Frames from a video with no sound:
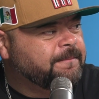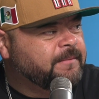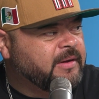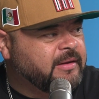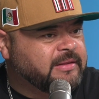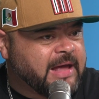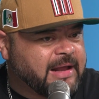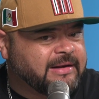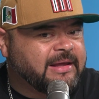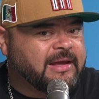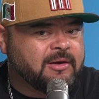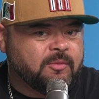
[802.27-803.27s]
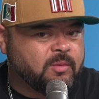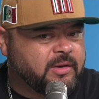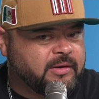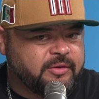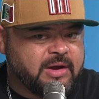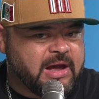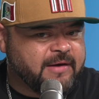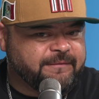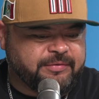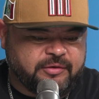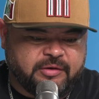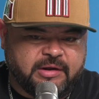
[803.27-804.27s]
In that league where you have
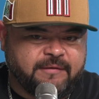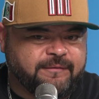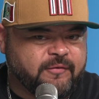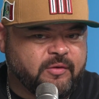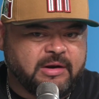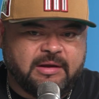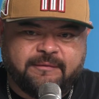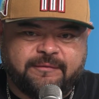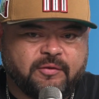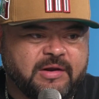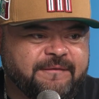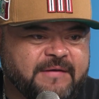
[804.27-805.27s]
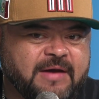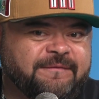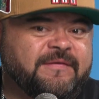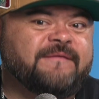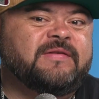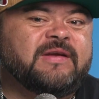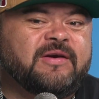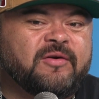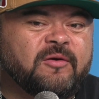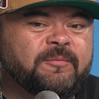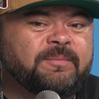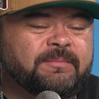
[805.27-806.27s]
30, 40, 45,
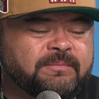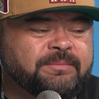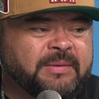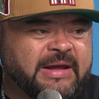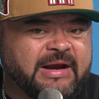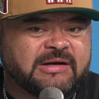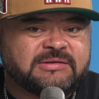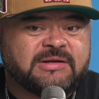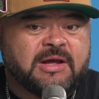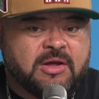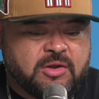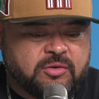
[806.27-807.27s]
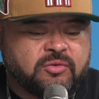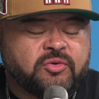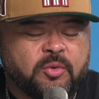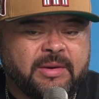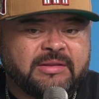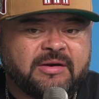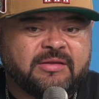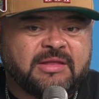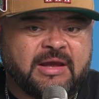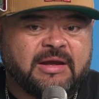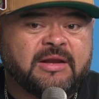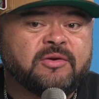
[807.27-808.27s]
50-year-old players doing their
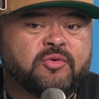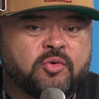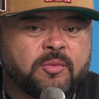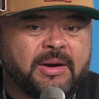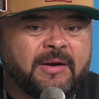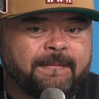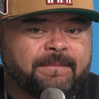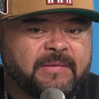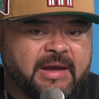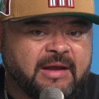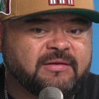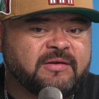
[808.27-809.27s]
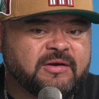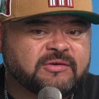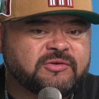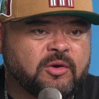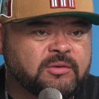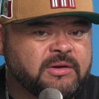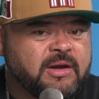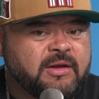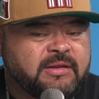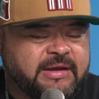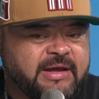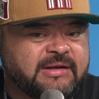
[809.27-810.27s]
thing in Cuba, 18 years old,
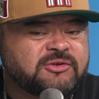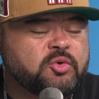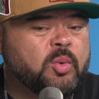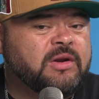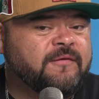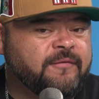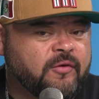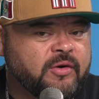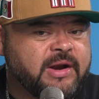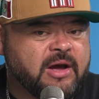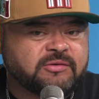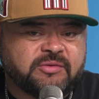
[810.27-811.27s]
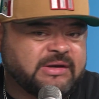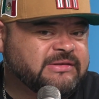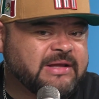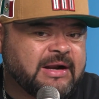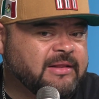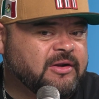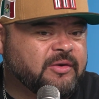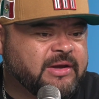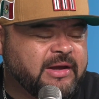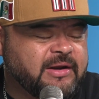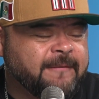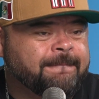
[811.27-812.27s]
the kid is 24 now. So he's not a little
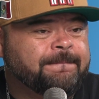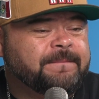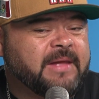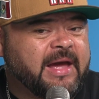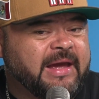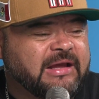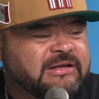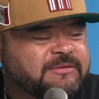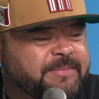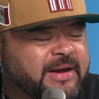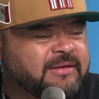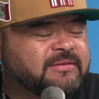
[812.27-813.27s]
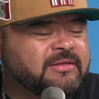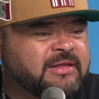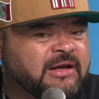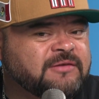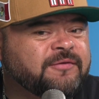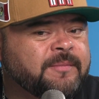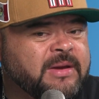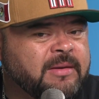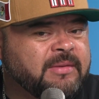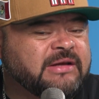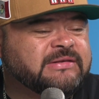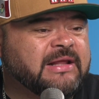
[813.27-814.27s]
kid. I expect things from
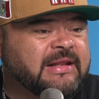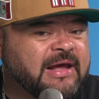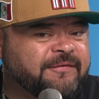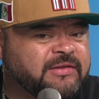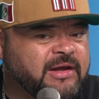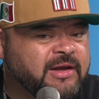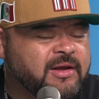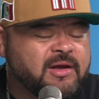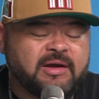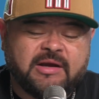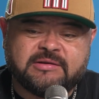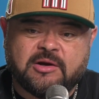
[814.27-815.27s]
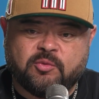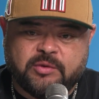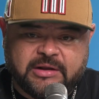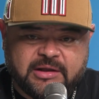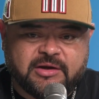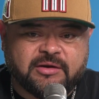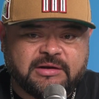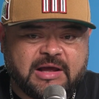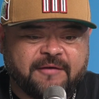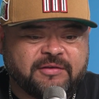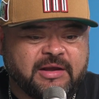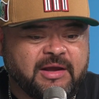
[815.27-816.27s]
him. He's a lefty. He's a really good
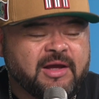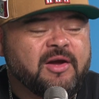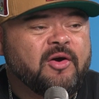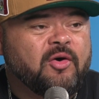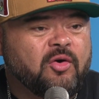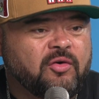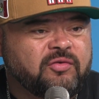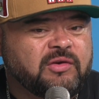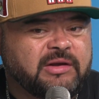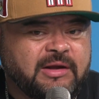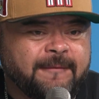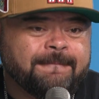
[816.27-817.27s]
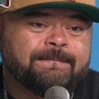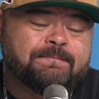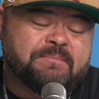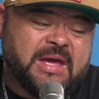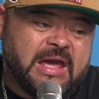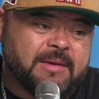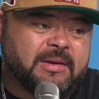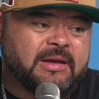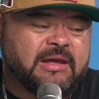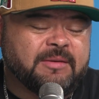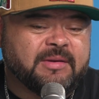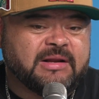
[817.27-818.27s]
lefty. Hopefully, maybe
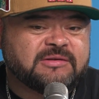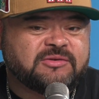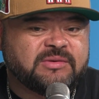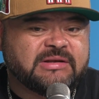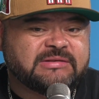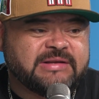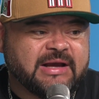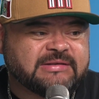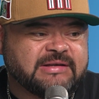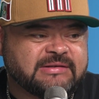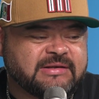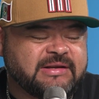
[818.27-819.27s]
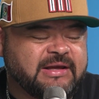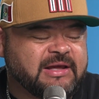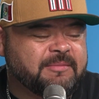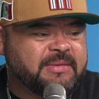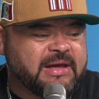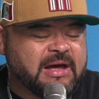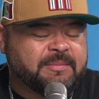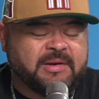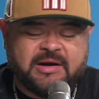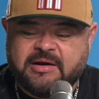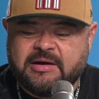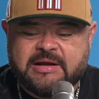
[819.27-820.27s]
even as soon as next season he can be up
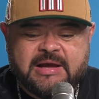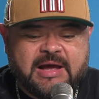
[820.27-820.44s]
here.